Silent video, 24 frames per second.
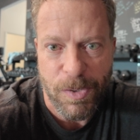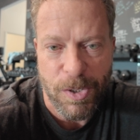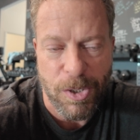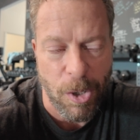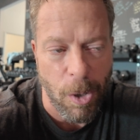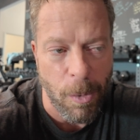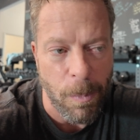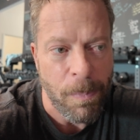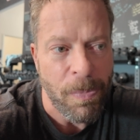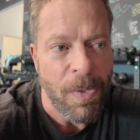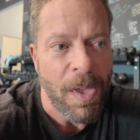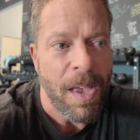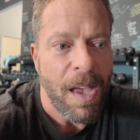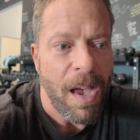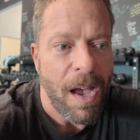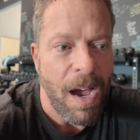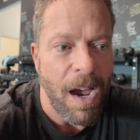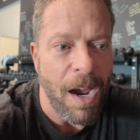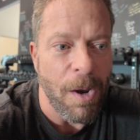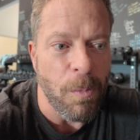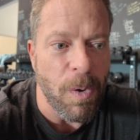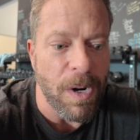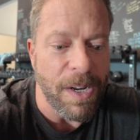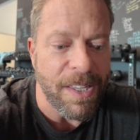So
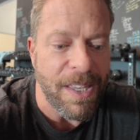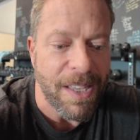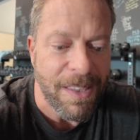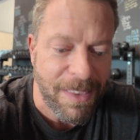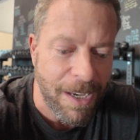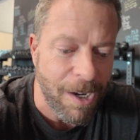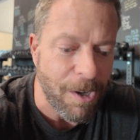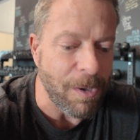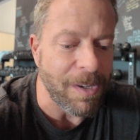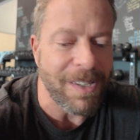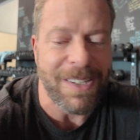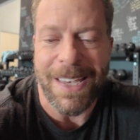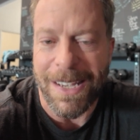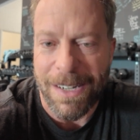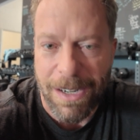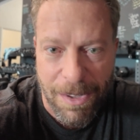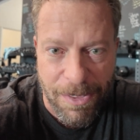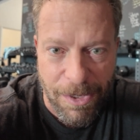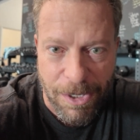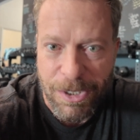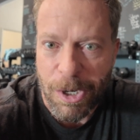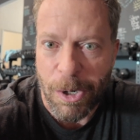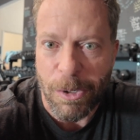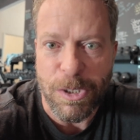I want to get there, get on
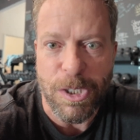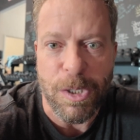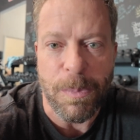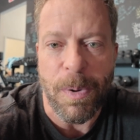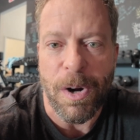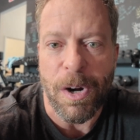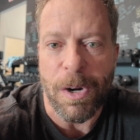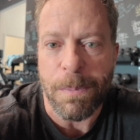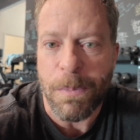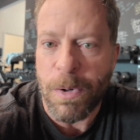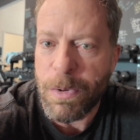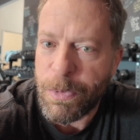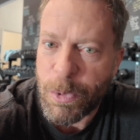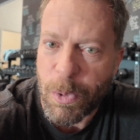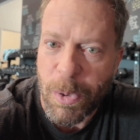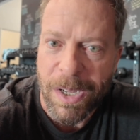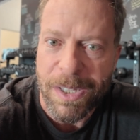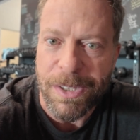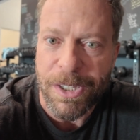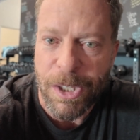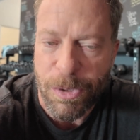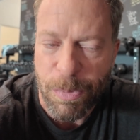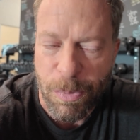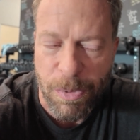the toes to bar, move
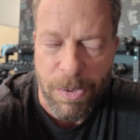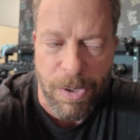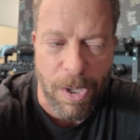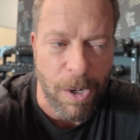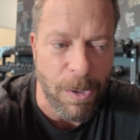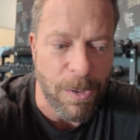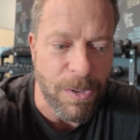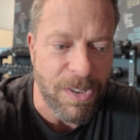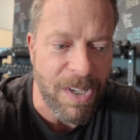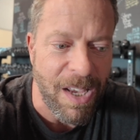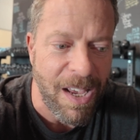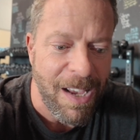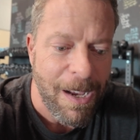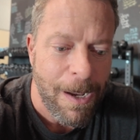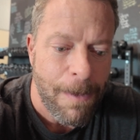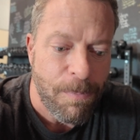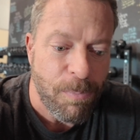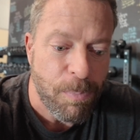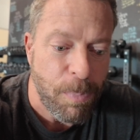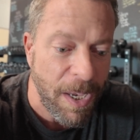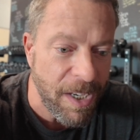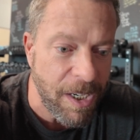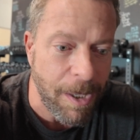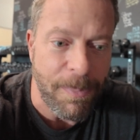quickly through those,
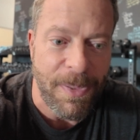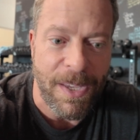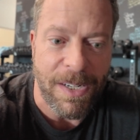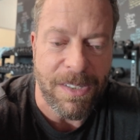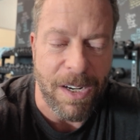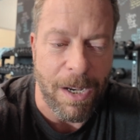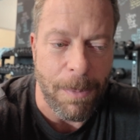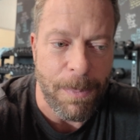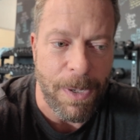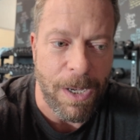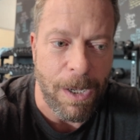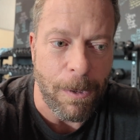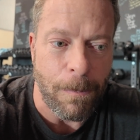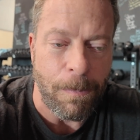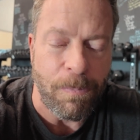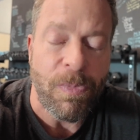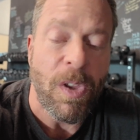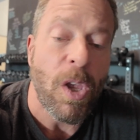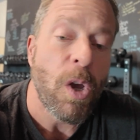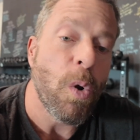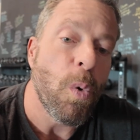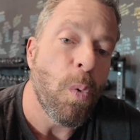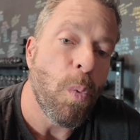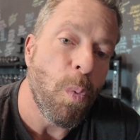pick up that dumbbell
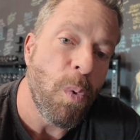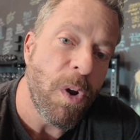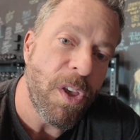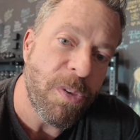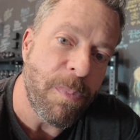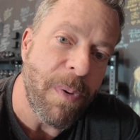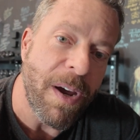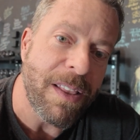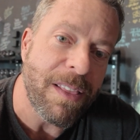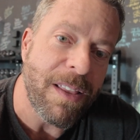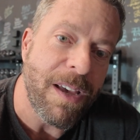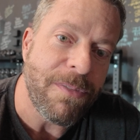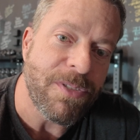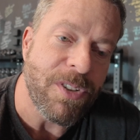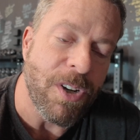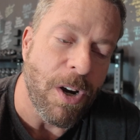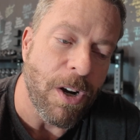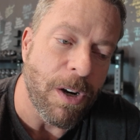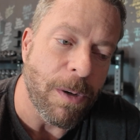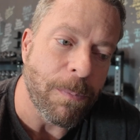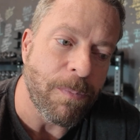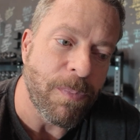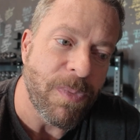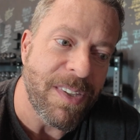with my left
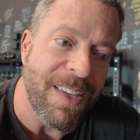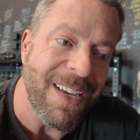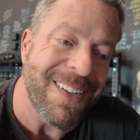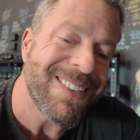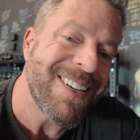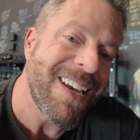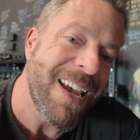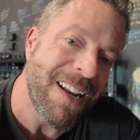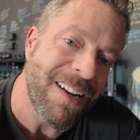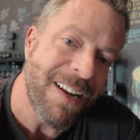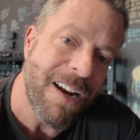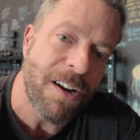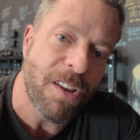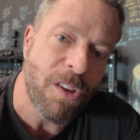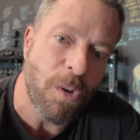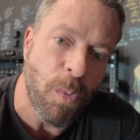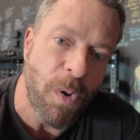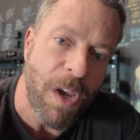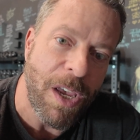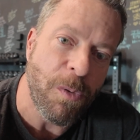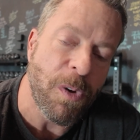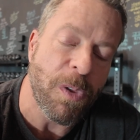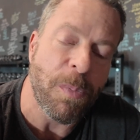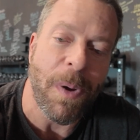arm, get 10 out of the
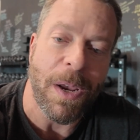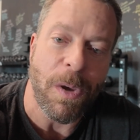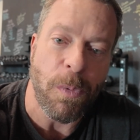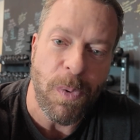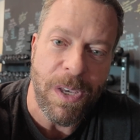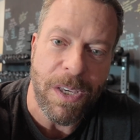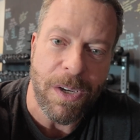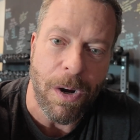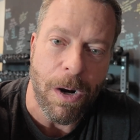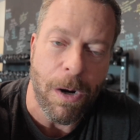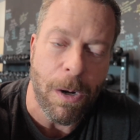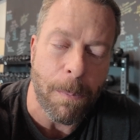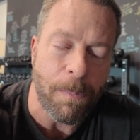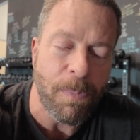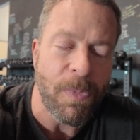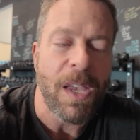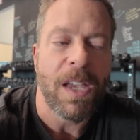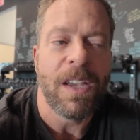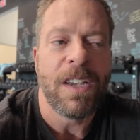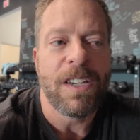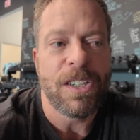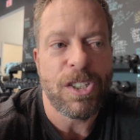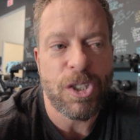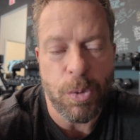way with my weak
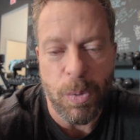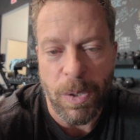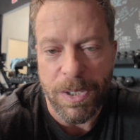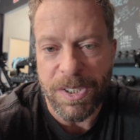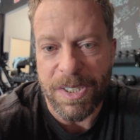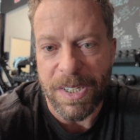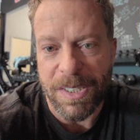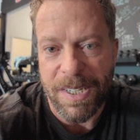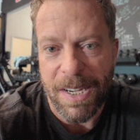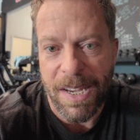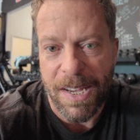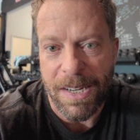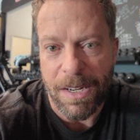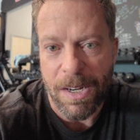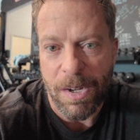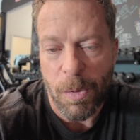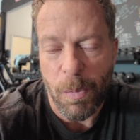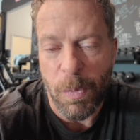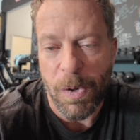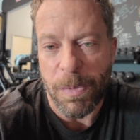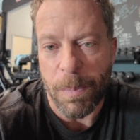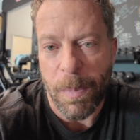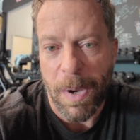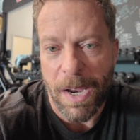arm, switch to 10
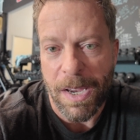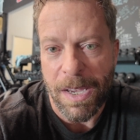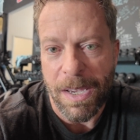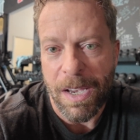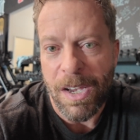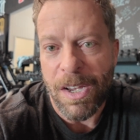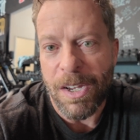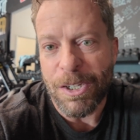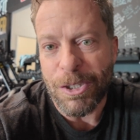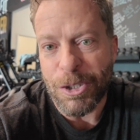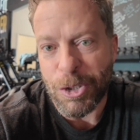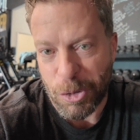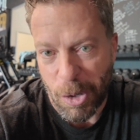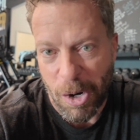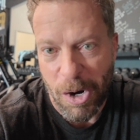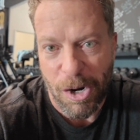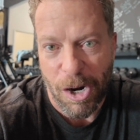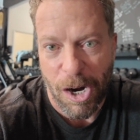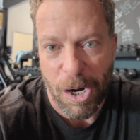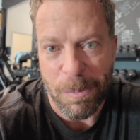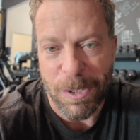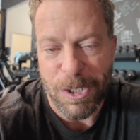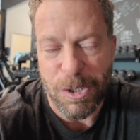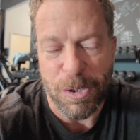with my strong
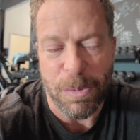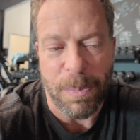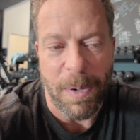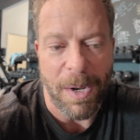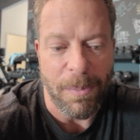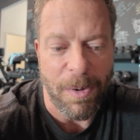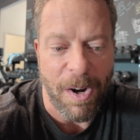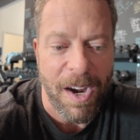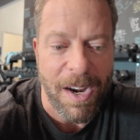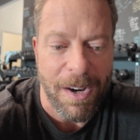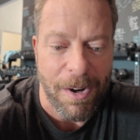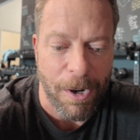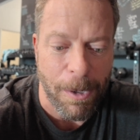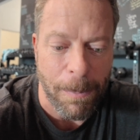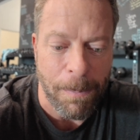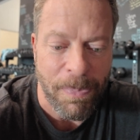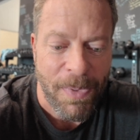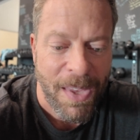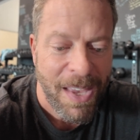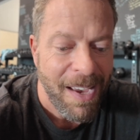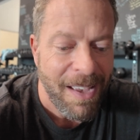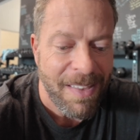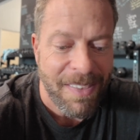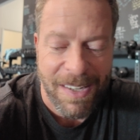arm, which was my right arm,
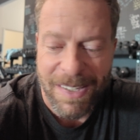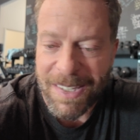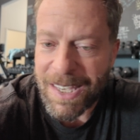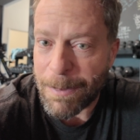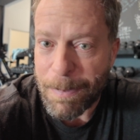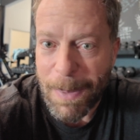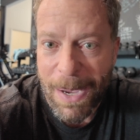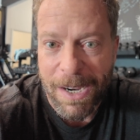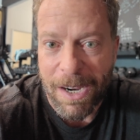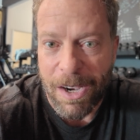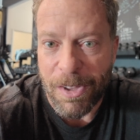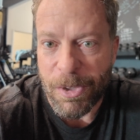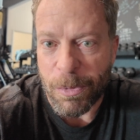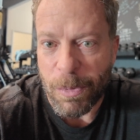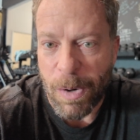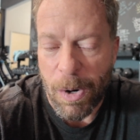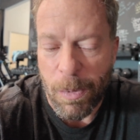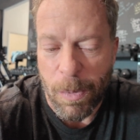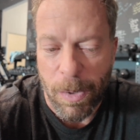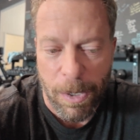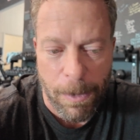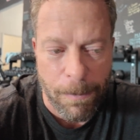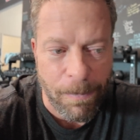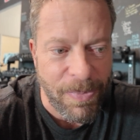then get back on the
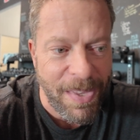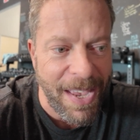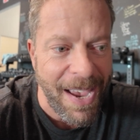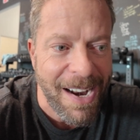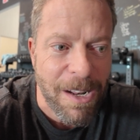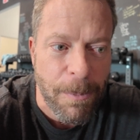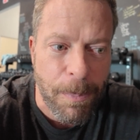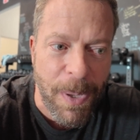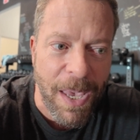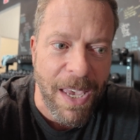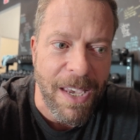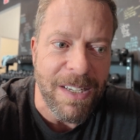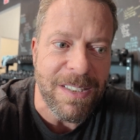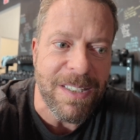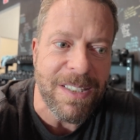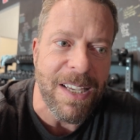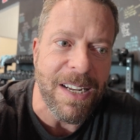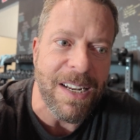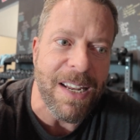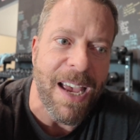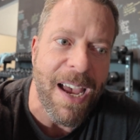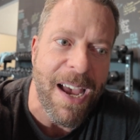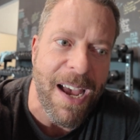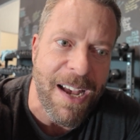rower at a pace
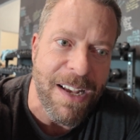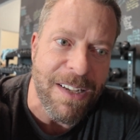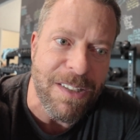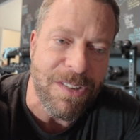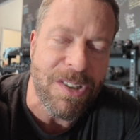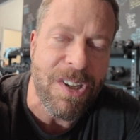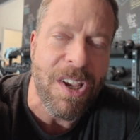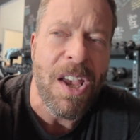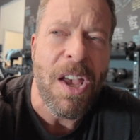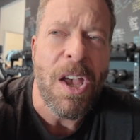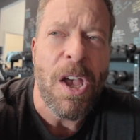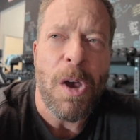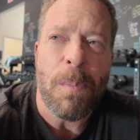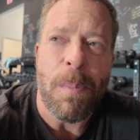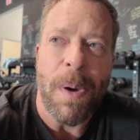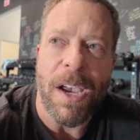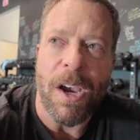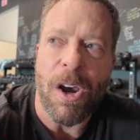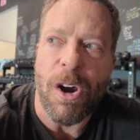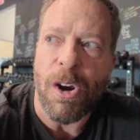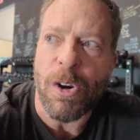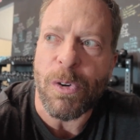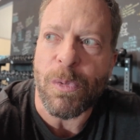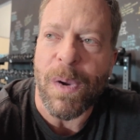that has my
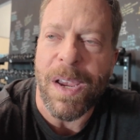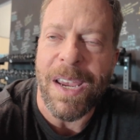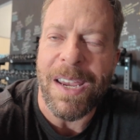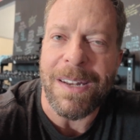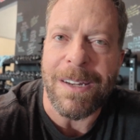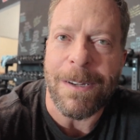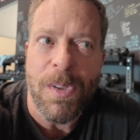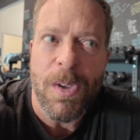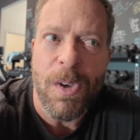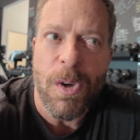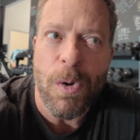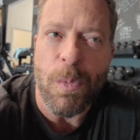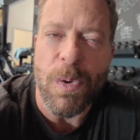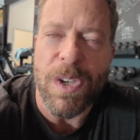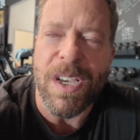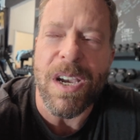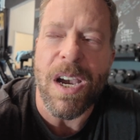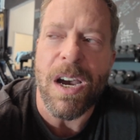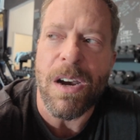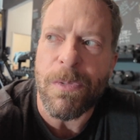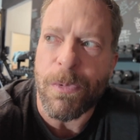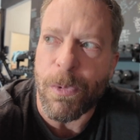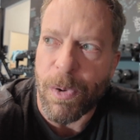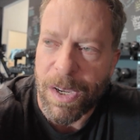heart rate
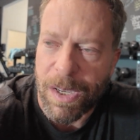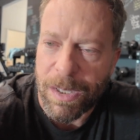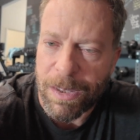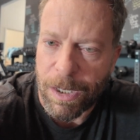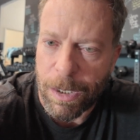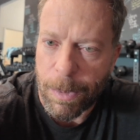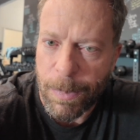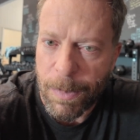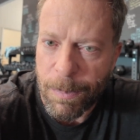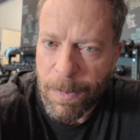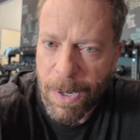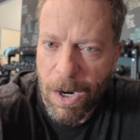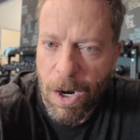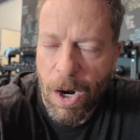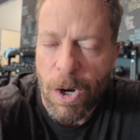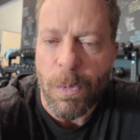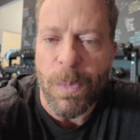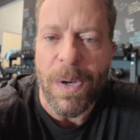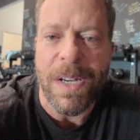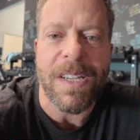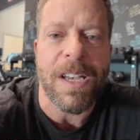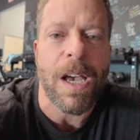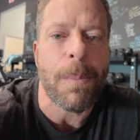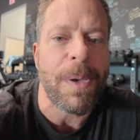recovering a little bit, my heart
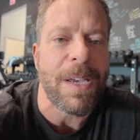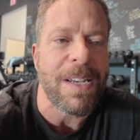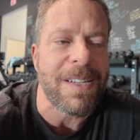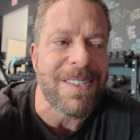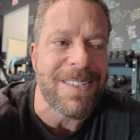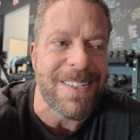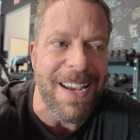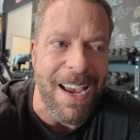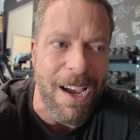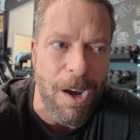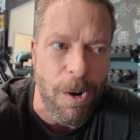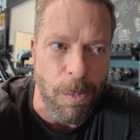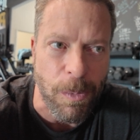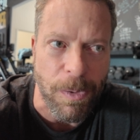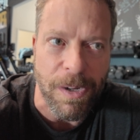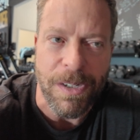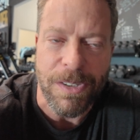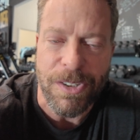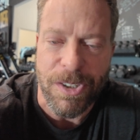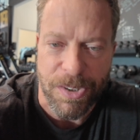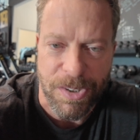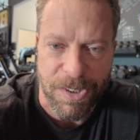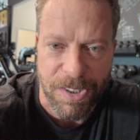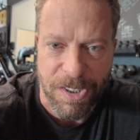rate coming down
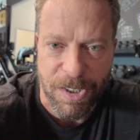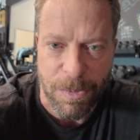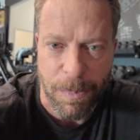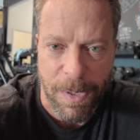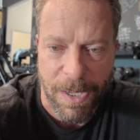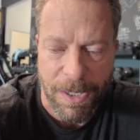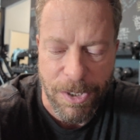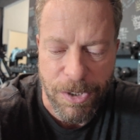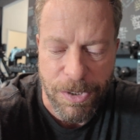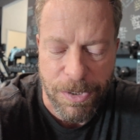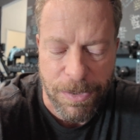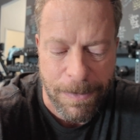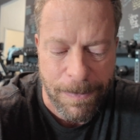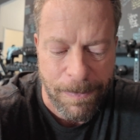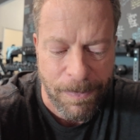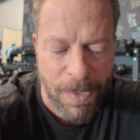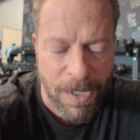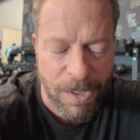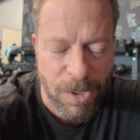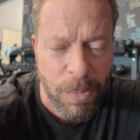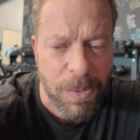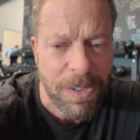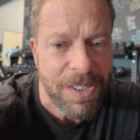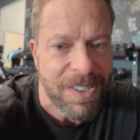just a smidge.
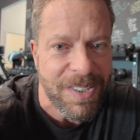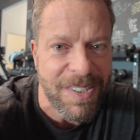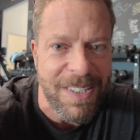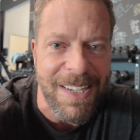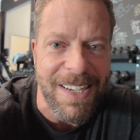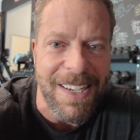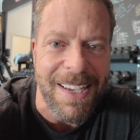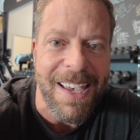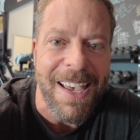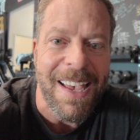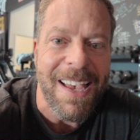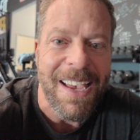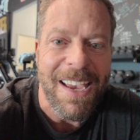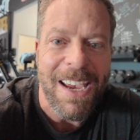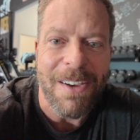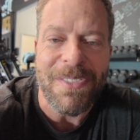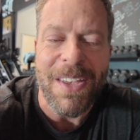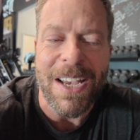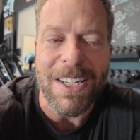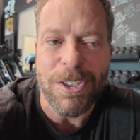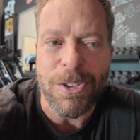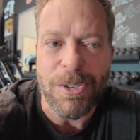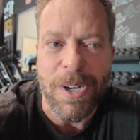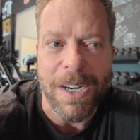So we're to see if
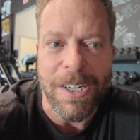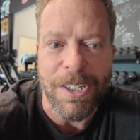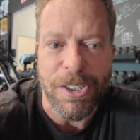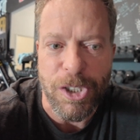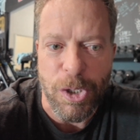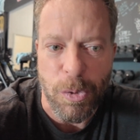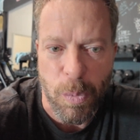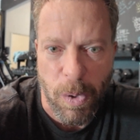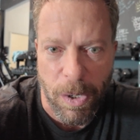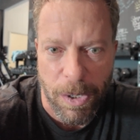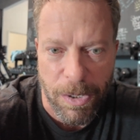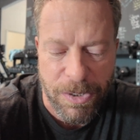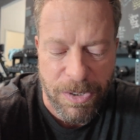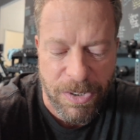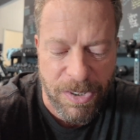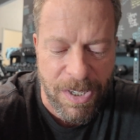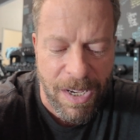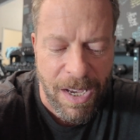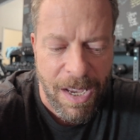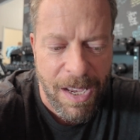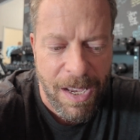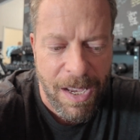that strategy works.